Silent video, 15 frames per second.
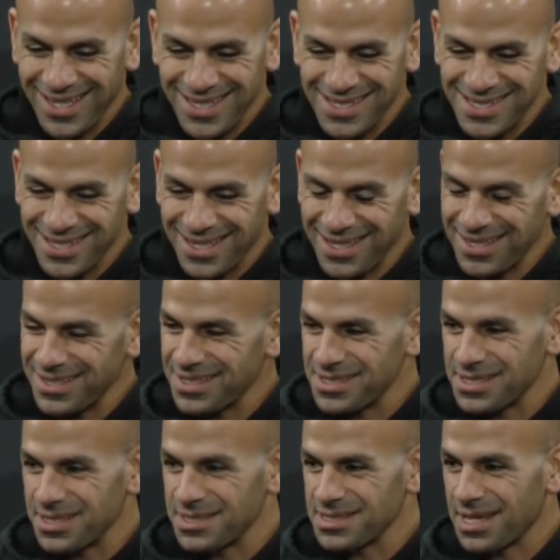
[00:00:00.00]
he's he
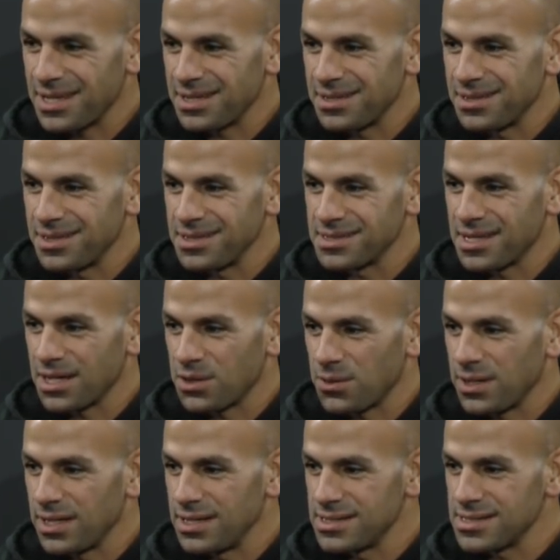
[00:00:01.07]
is he's got he's got
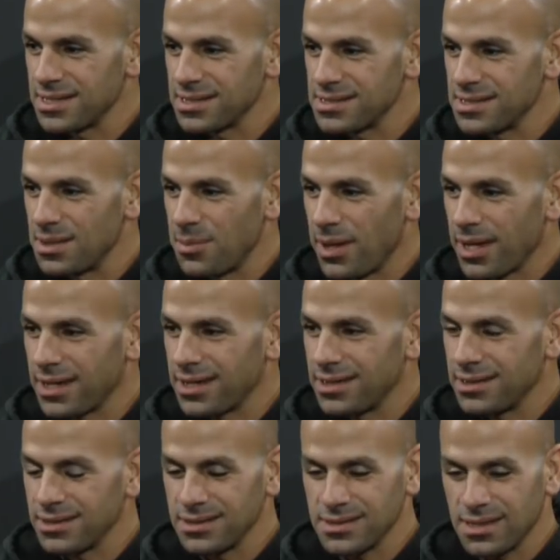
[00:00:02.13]
great instincts in the back
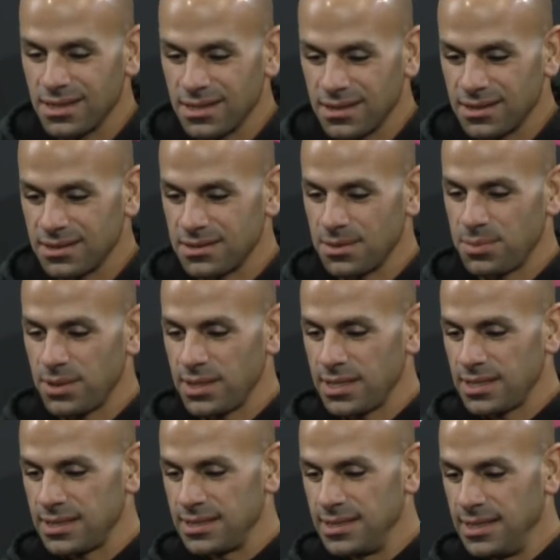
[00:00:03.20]
end. He's uh, to
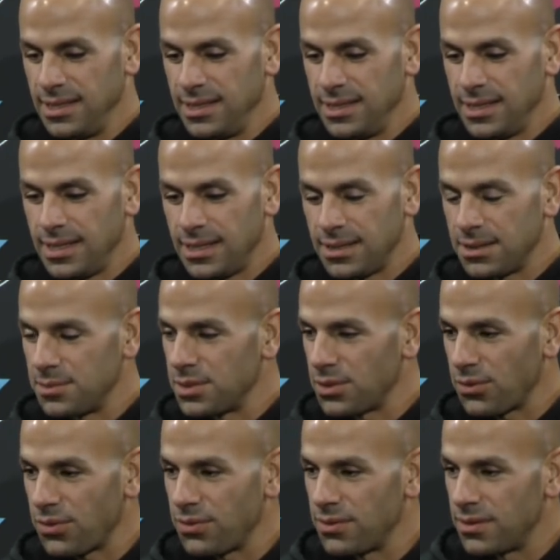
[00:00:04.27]
play uh, the
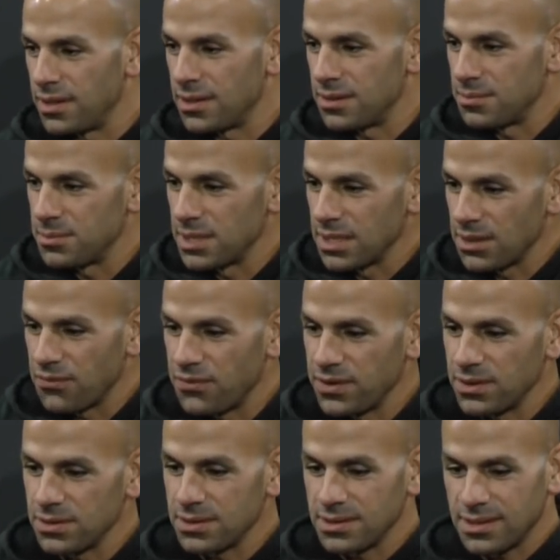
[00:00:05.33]
middle the middle of the
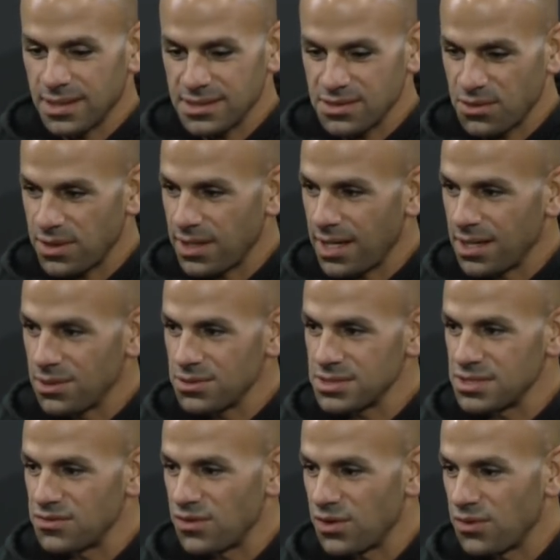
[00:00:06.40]
field. He takes great angles.
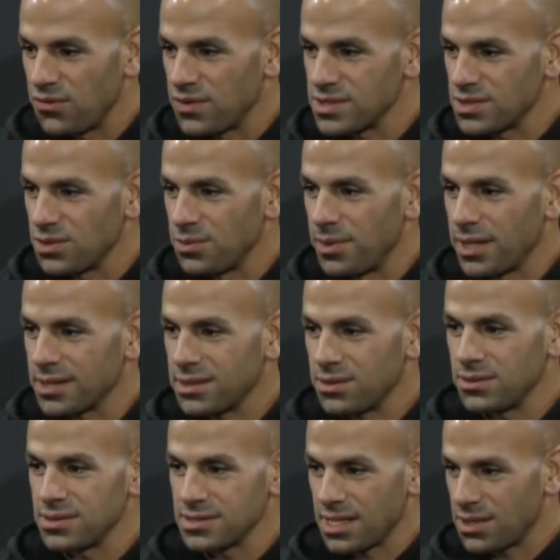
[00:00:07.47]
He's very physical back there,
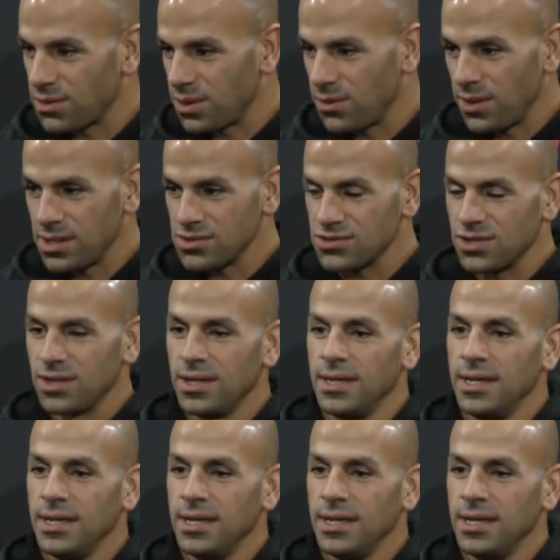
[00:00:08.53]
and he's got great range